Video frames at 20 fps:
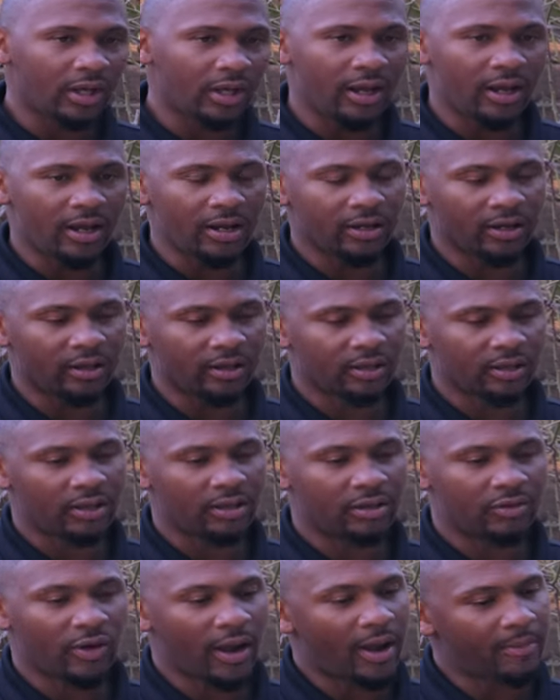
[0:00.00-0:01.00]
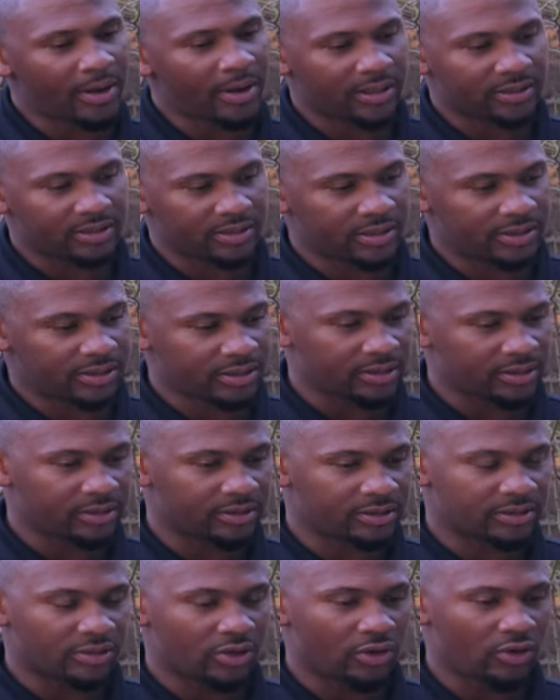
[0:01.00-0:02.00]
And it grabbed my attention.
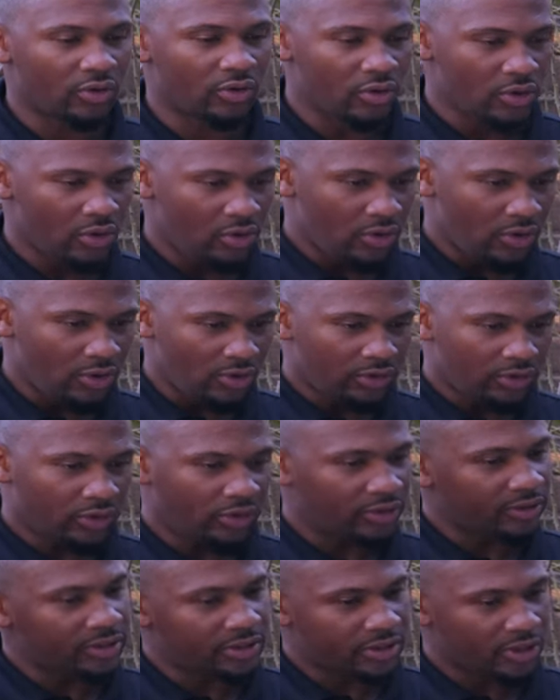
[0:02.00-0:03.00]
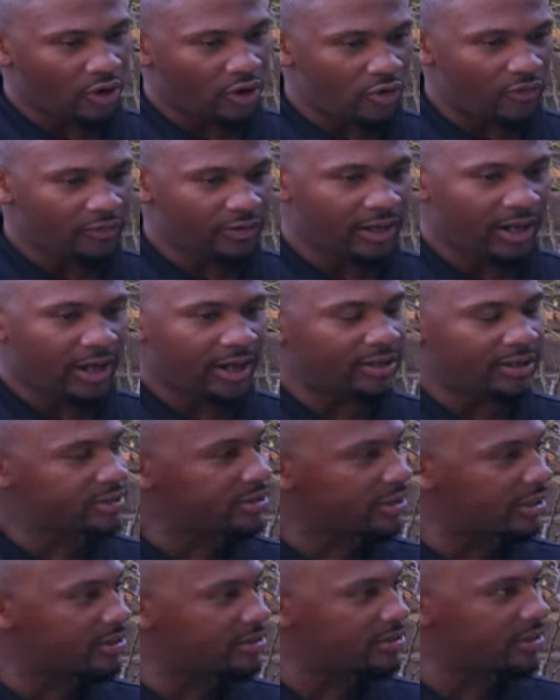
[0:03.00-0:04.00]
And so during this COVID, I had a
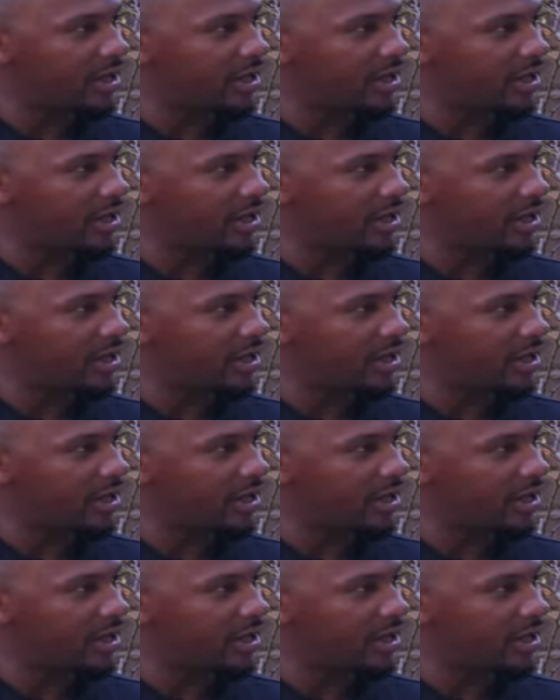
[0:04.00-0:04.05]
chance